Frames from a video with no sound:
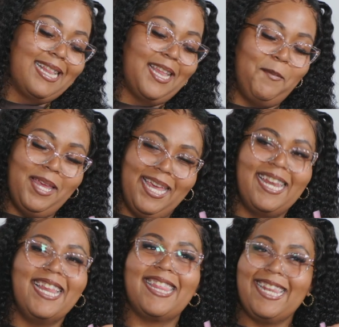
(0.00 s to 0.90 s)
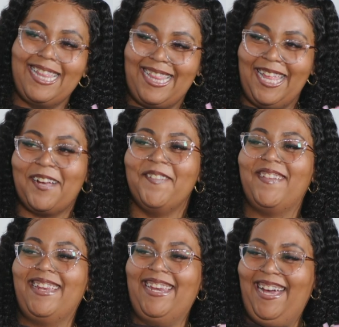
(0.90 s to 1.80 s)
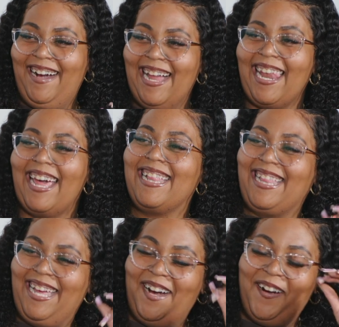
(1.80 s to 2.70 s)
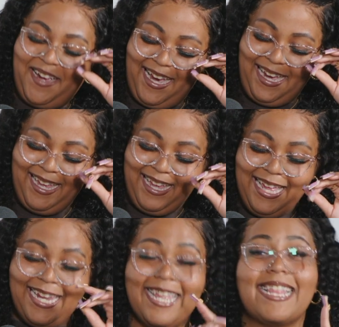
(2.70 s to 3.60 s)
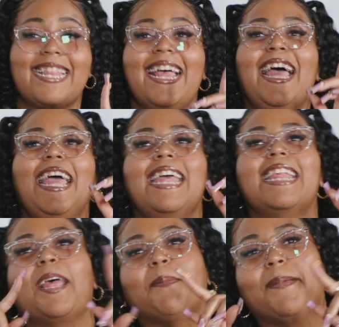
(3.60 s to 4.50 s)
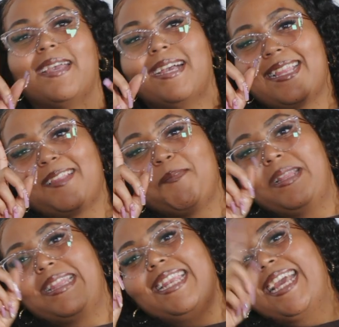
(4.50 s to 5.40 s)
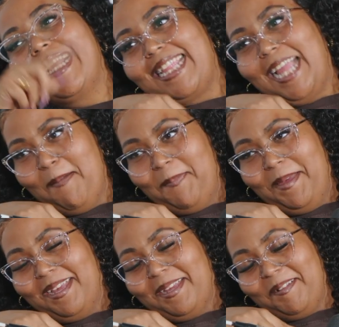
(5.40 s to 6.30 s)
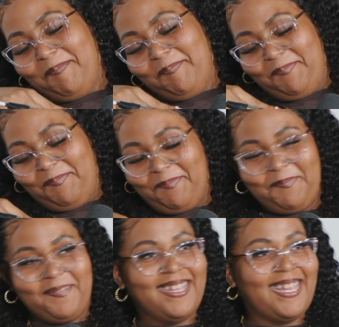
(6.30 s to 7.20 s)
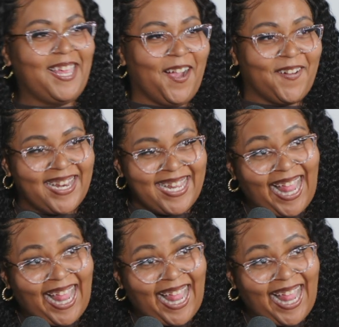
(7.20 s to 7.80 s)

We getting into the thick of it now. I like that. Okay. This is helping us with the next topic. Y'all ready?